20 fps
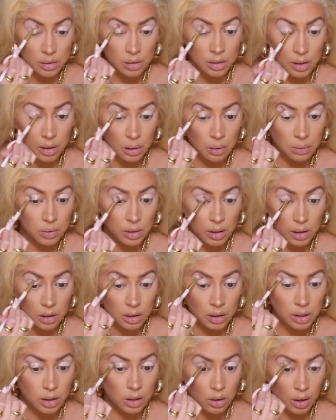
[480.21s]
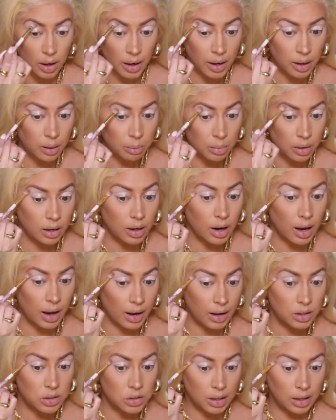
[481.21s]
definitely grab an
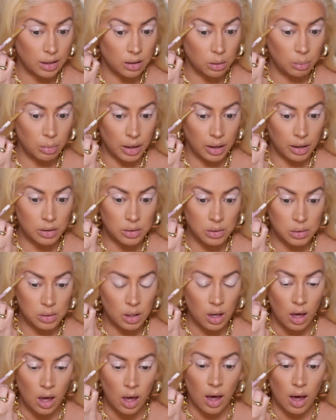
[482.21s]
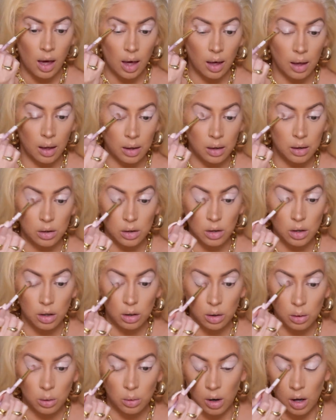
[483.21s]
eyeshadow base. I
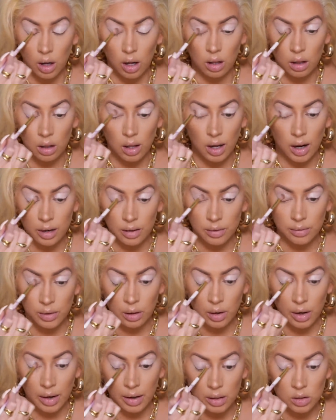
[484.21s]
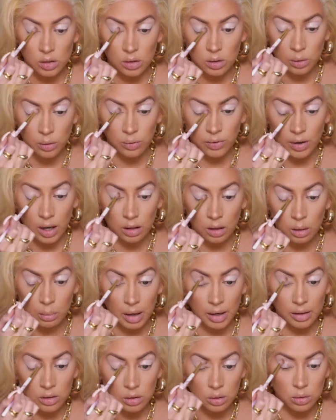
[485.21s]
know a lot of you guys who follow
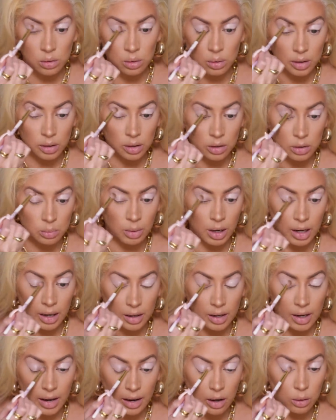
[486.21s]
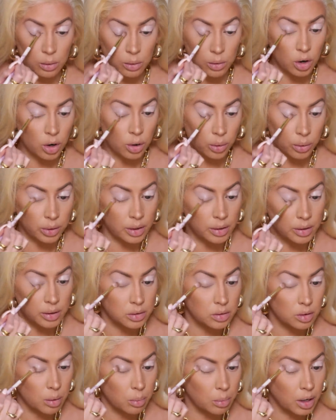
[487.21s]
my tutorials by now know
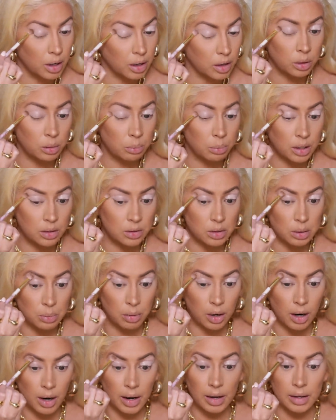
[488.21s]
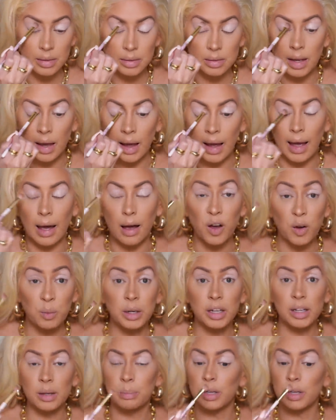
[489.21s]
this, but you would be surprised how many